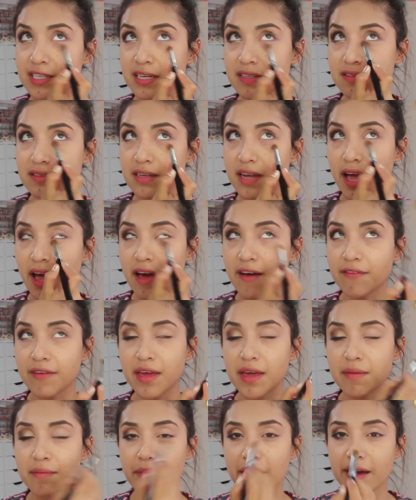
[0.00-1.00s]
it doesn't have
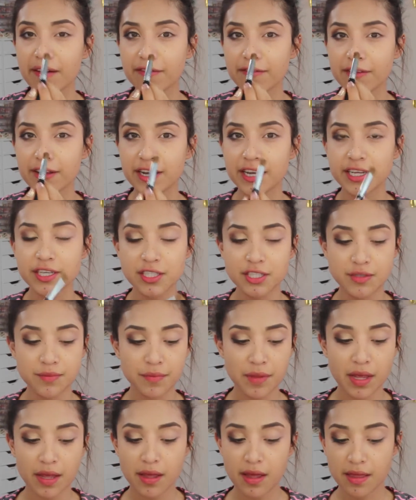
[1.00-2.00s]
a matte
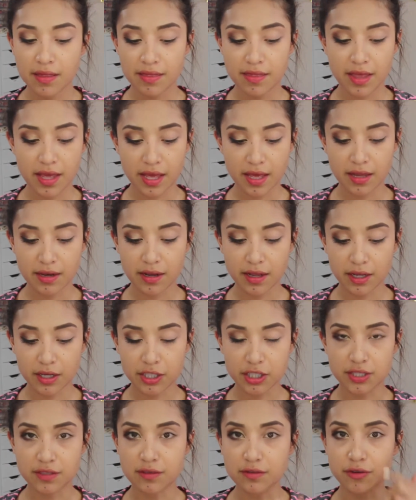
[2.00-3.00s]
finish,
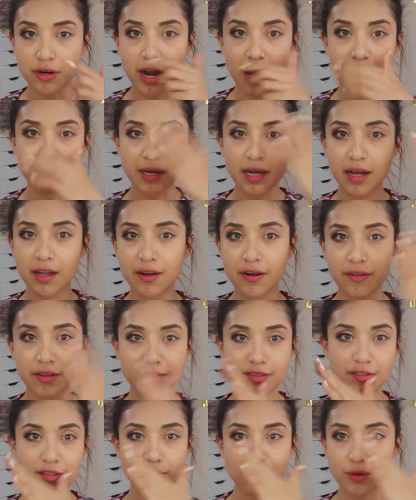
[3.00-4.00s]
then just grab a color
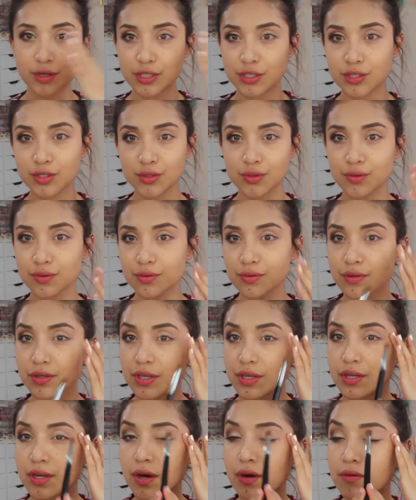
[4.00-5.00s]
that's just going to,
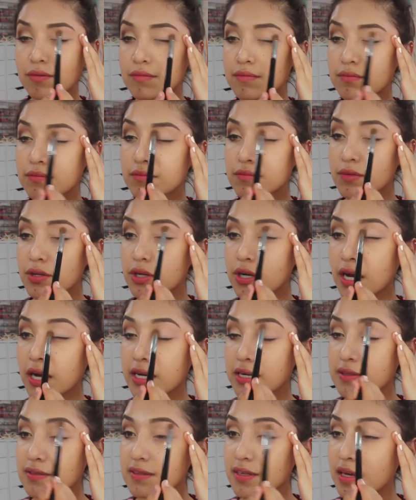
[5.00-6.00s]
you know, you're
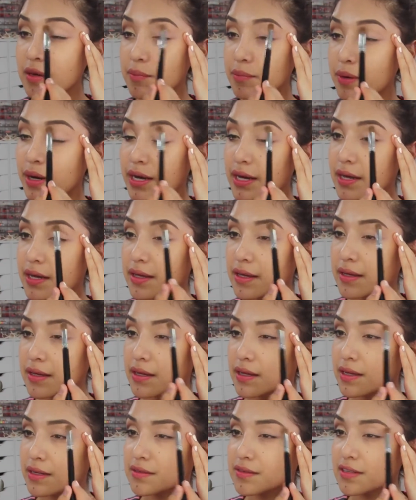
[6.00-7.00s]
not going to see it, but
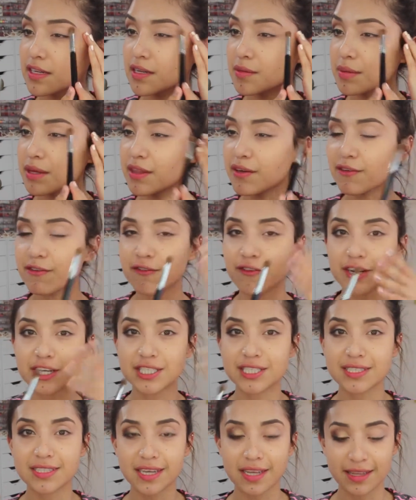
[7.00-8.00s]
it's going to be the
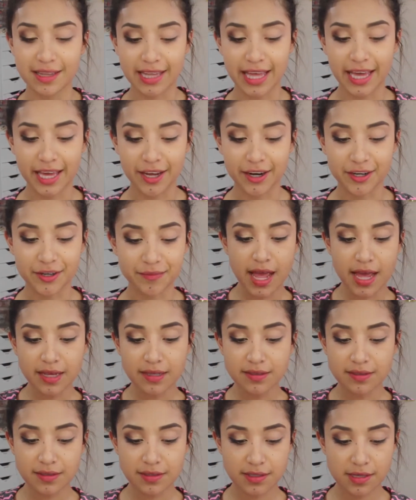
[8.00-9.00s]
first layer.
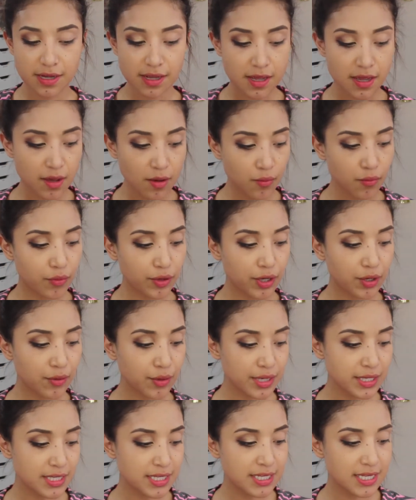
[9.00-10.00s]
Next, we're
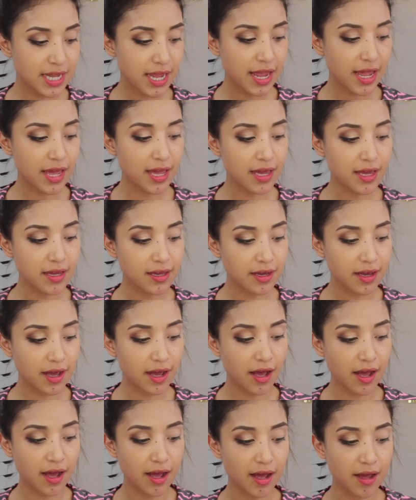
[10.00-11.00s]
going to take
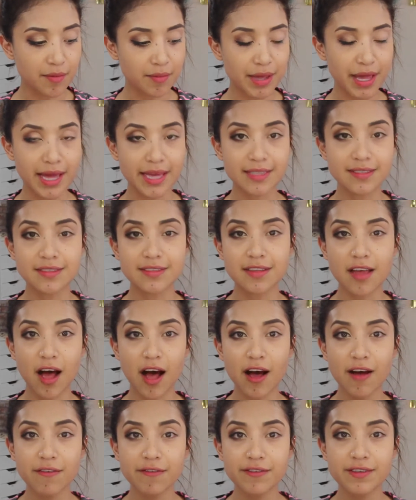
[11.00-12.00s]
a
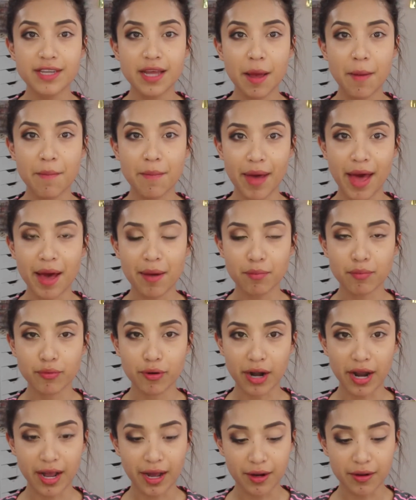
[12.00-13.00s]
soft matte
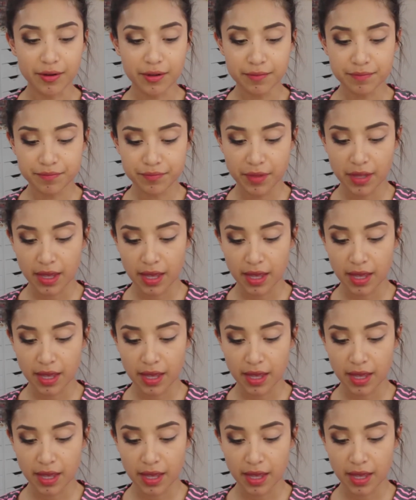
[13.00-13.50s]
brown,